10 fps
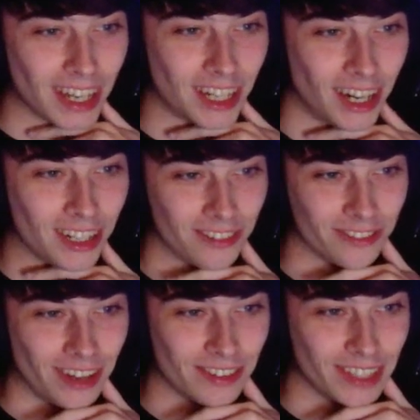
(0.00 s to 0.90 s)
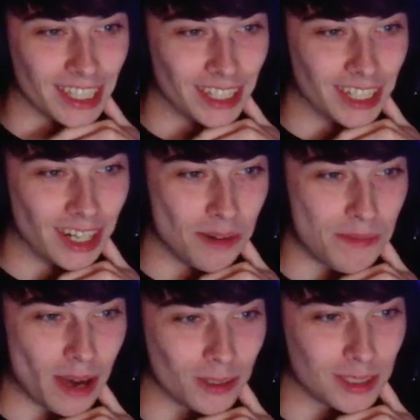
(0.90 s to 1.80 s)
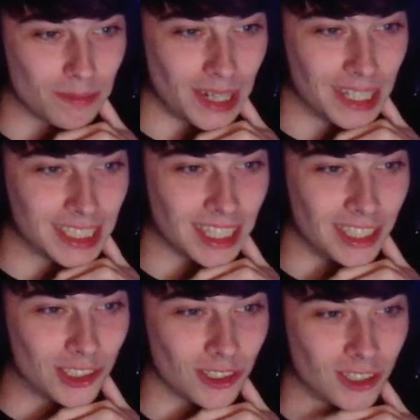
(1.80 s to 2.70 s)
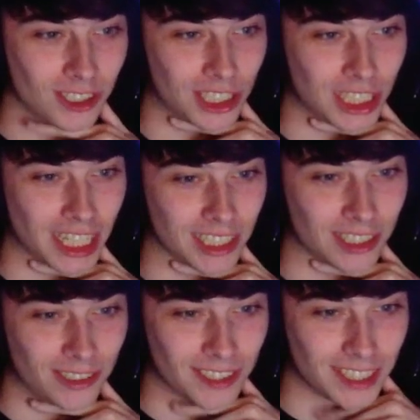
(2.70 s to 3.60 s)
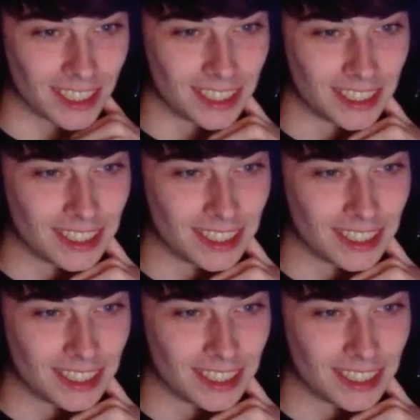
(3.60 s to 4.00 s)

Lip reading: I can't unravel it. Her power to bind is getting stronger as she gets older.